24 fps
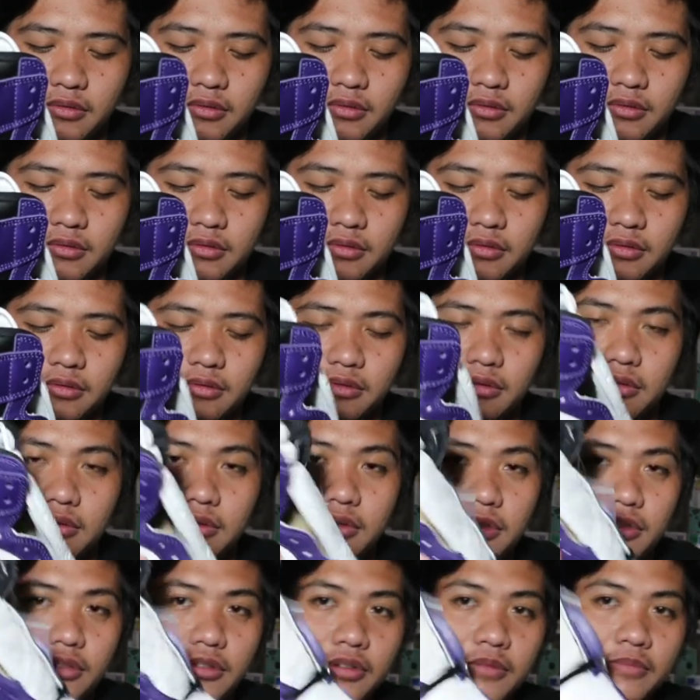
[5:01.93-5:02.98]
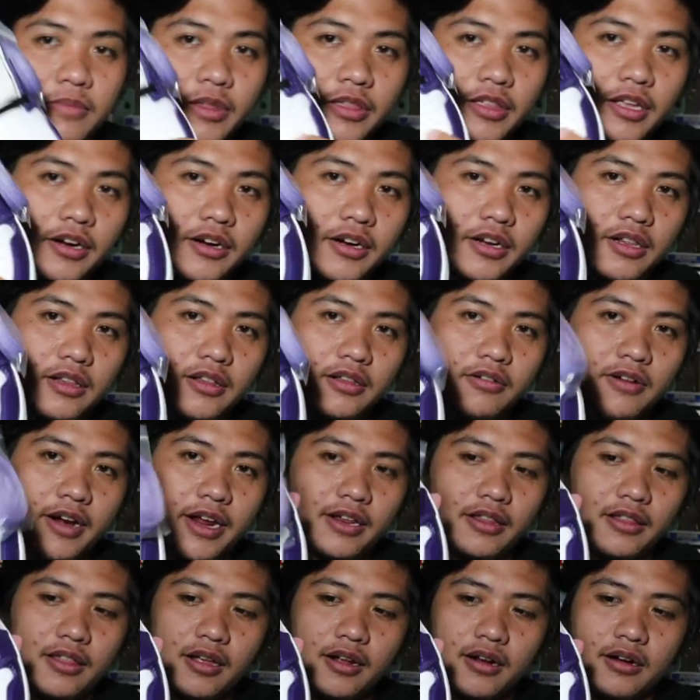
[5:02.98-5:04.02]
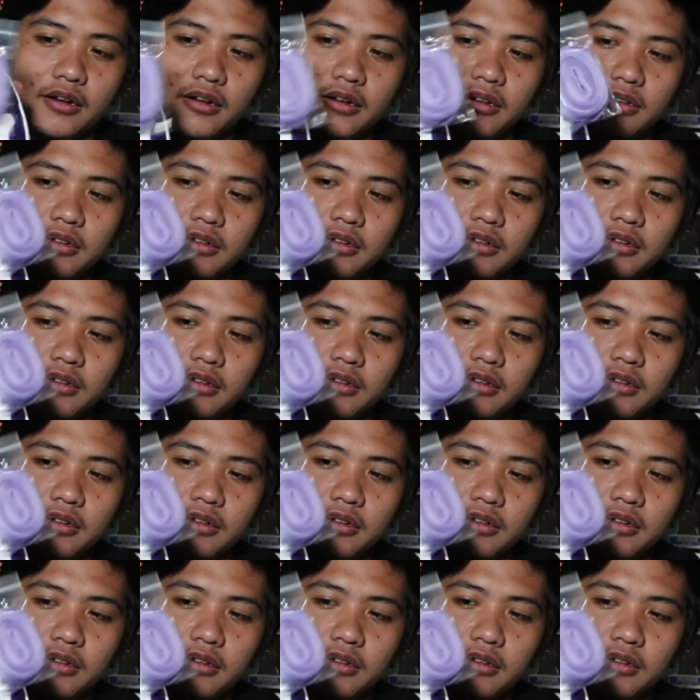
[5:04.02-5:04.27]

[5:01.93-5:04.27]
Hmm. good material right there.